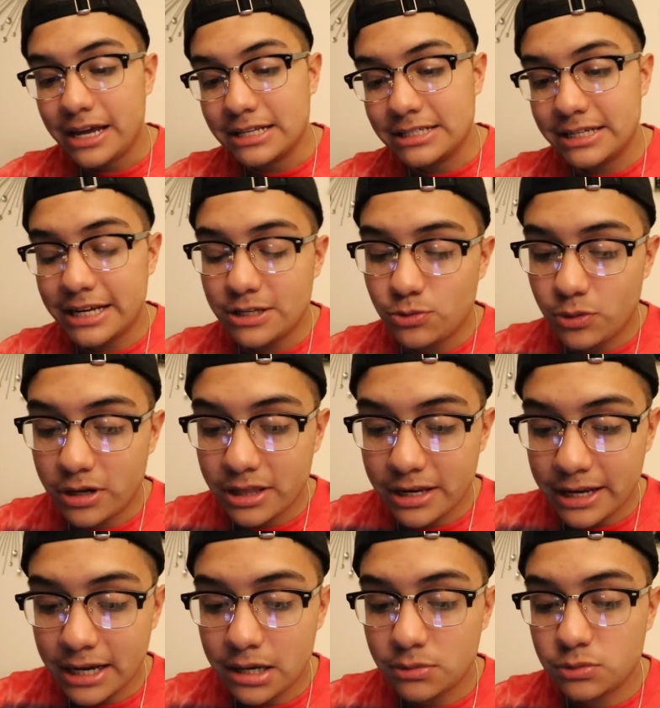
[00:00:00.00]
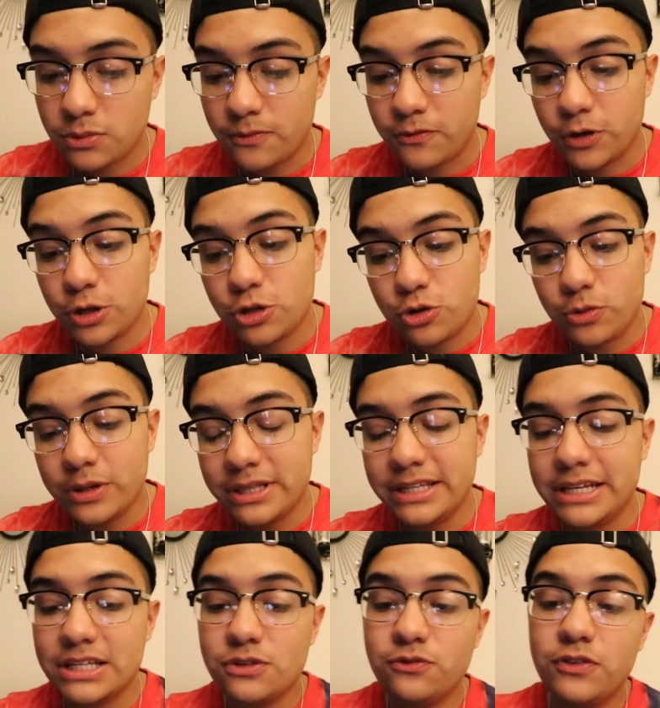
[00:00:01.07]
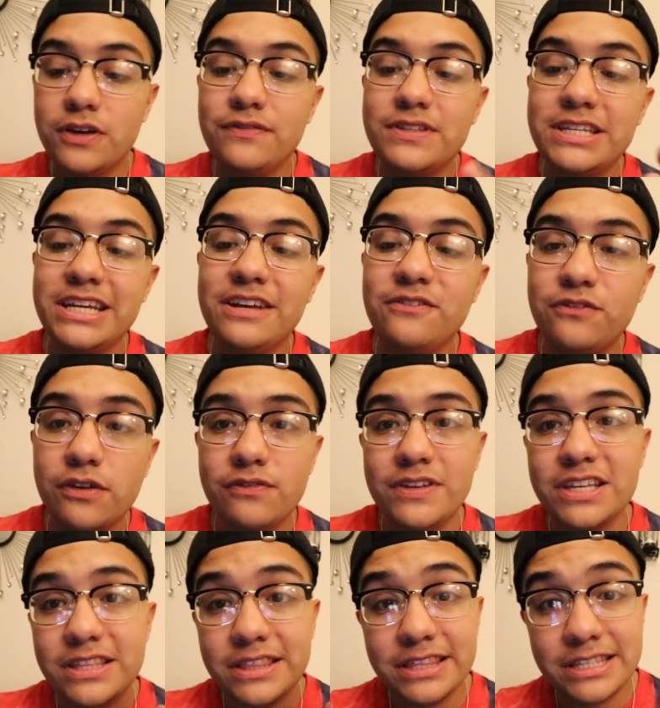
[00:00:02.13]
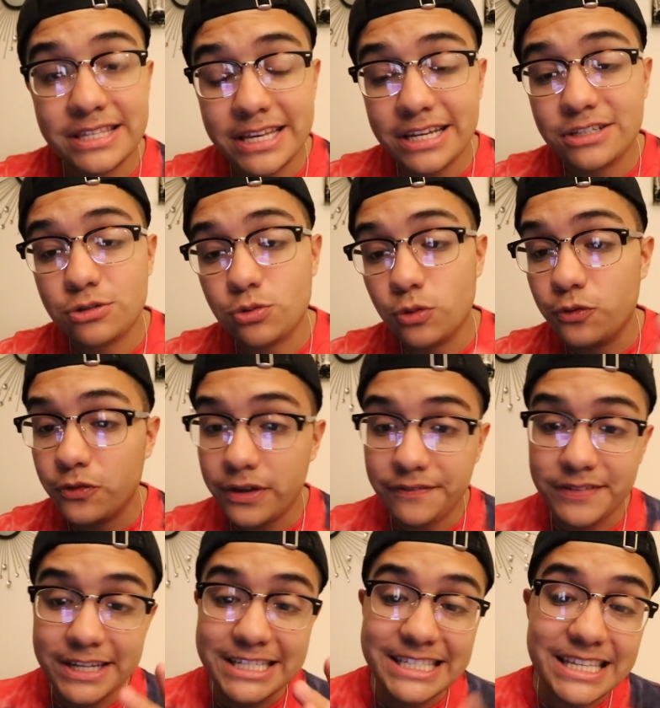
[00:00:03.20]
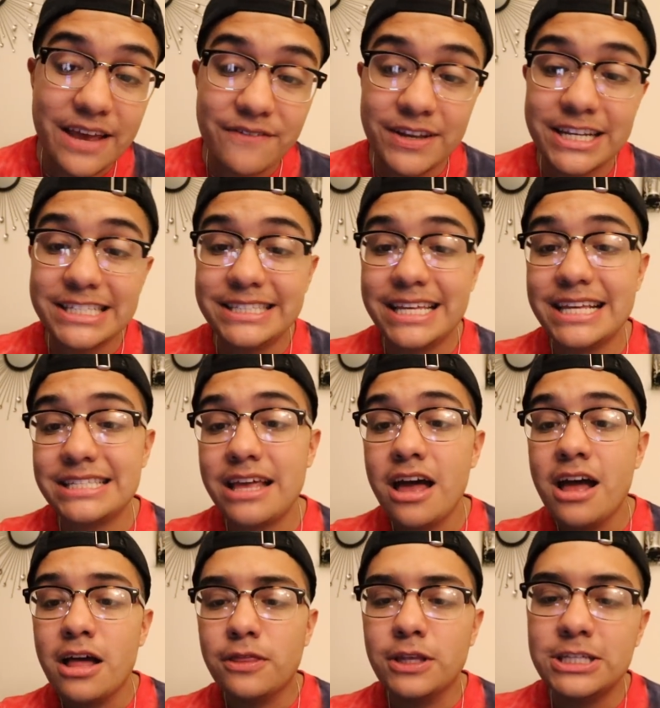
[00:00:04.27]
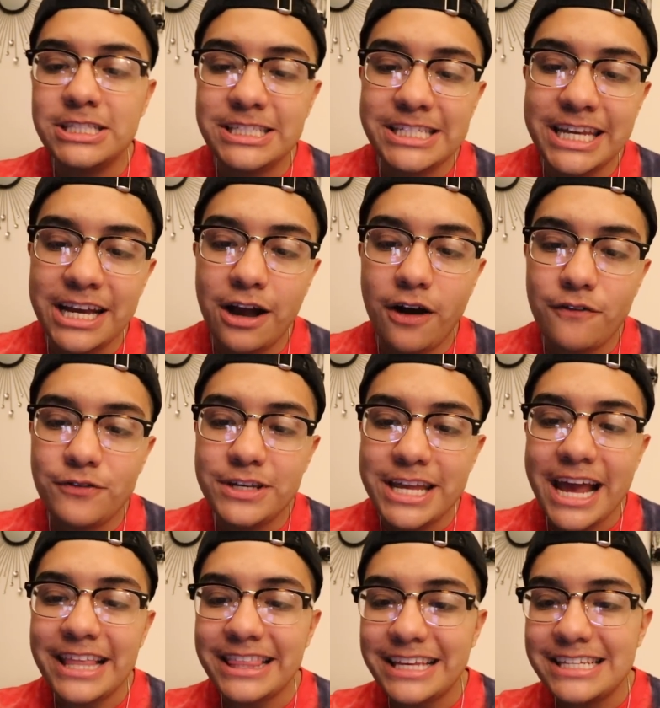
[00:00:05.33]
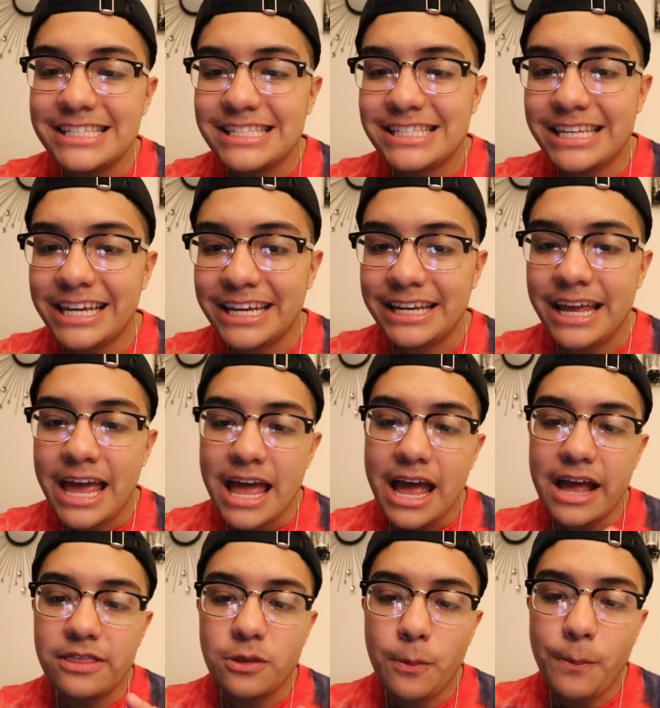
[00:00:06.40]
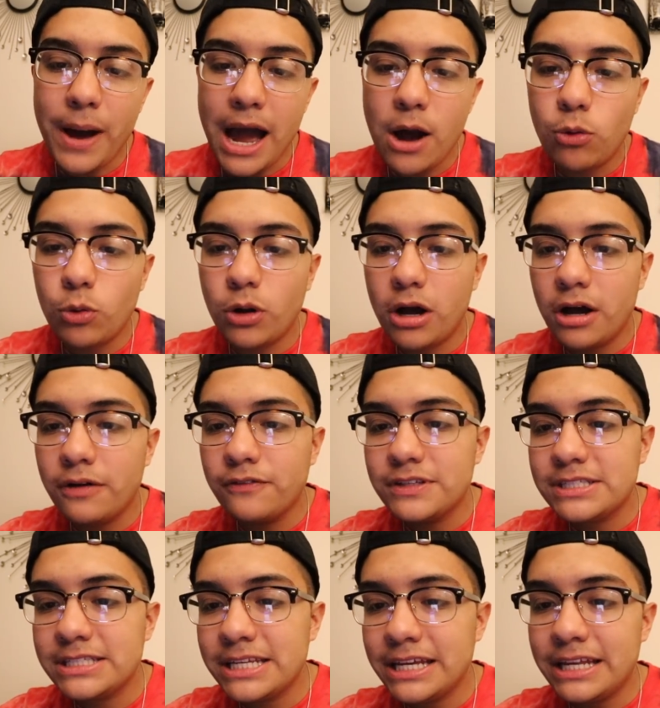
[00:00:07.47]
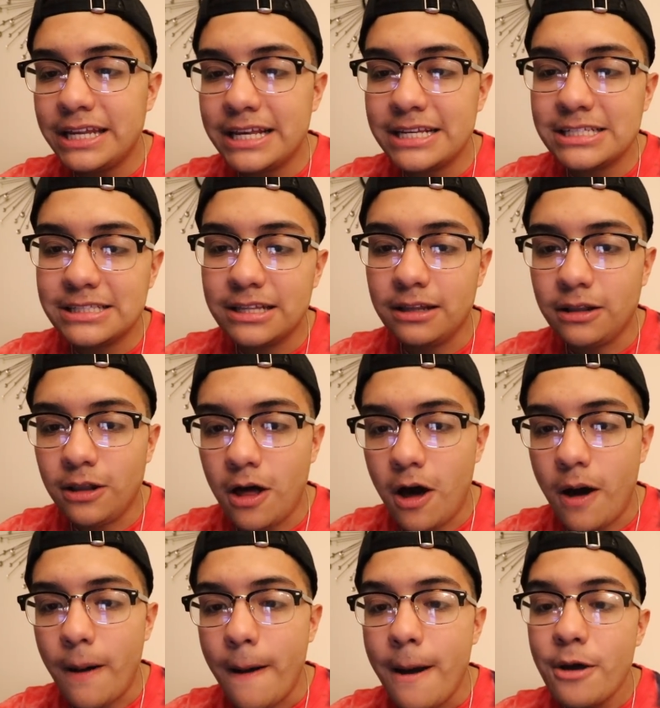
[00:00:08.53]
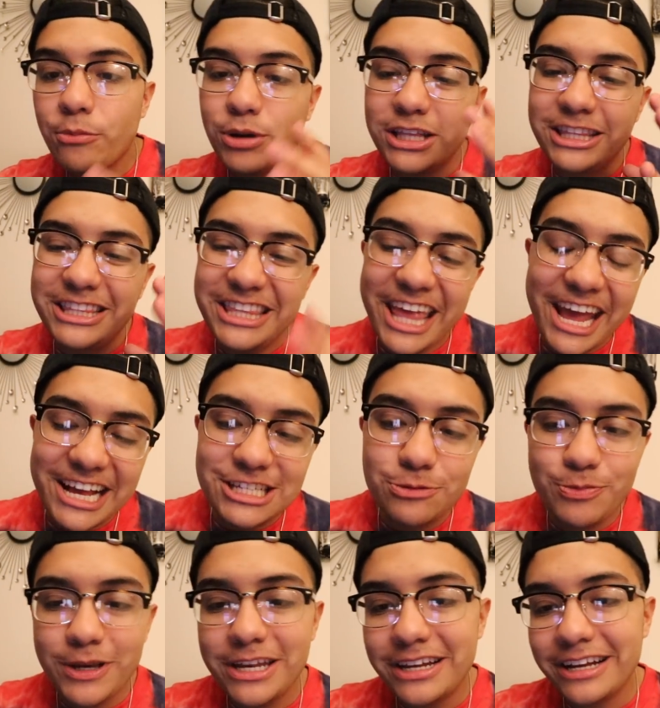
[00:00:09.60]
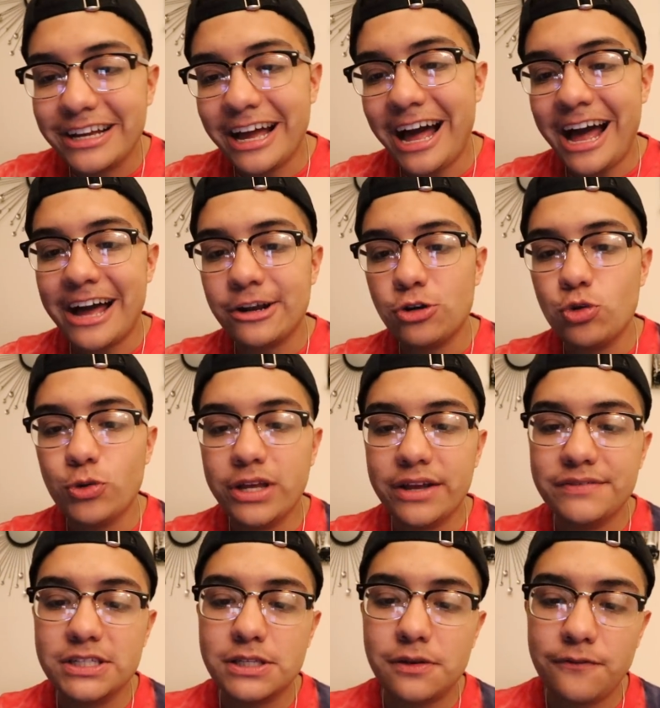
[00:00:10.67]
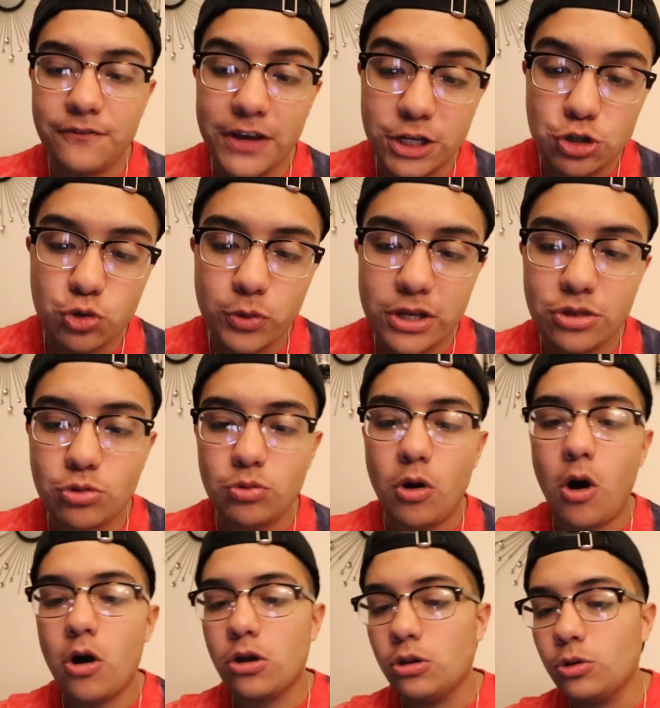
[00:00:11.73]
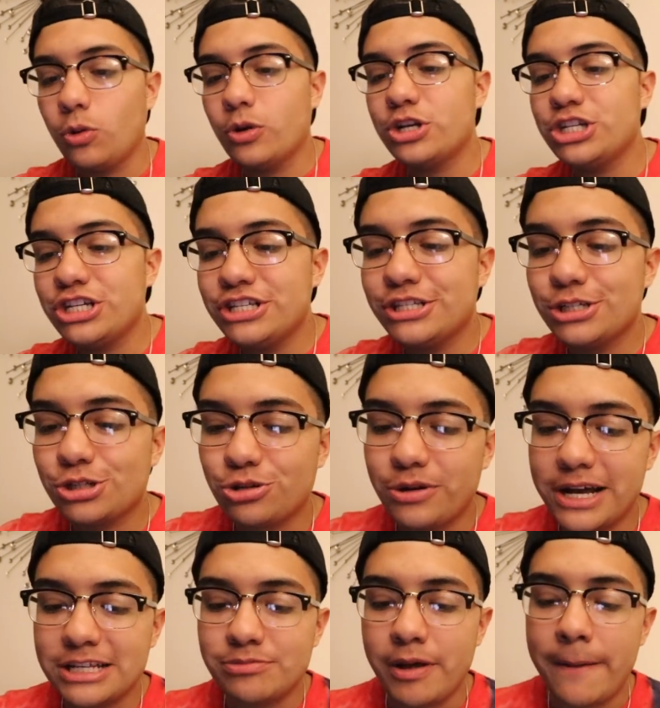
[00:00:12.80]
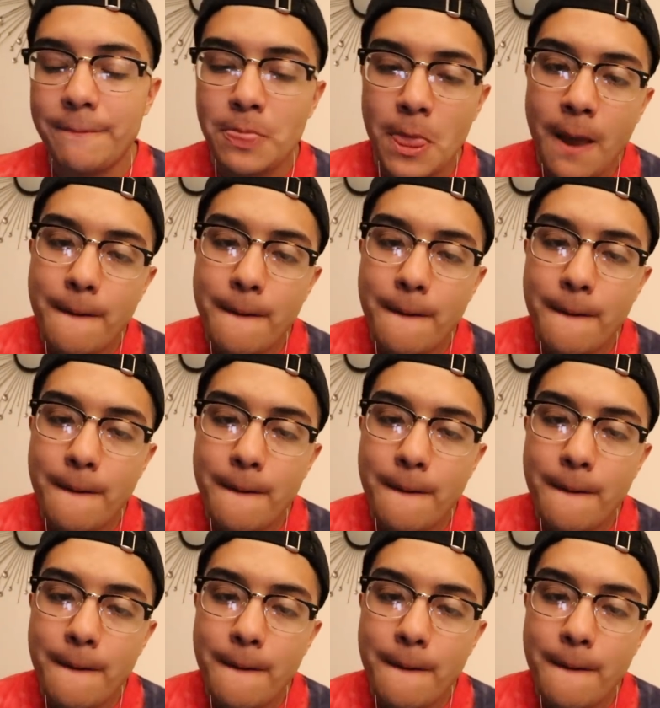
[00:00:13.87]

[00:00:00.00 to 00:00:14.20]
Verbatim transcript: And today's word of the day comes from 1 Corinthians 15 56 through 57. It says, The sting of death is sin, and the power of sin is the law. But thanks be to God who gives us victory through our Lord Jesus Christ, man.